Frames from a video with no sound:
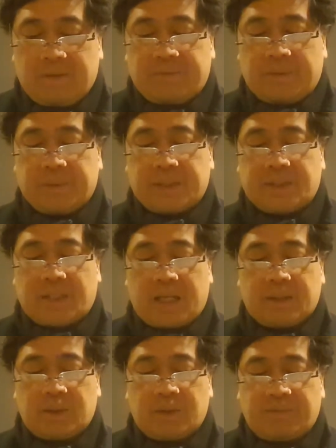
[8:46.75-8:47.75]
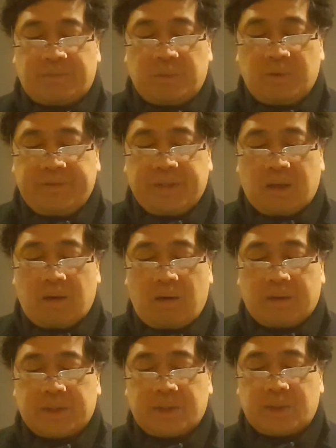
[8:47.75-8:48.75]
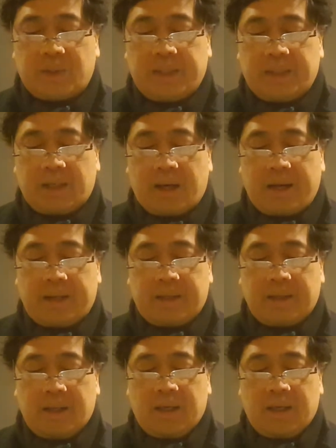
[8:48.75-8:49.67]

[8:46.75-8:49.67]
From the status of moving along the straight line,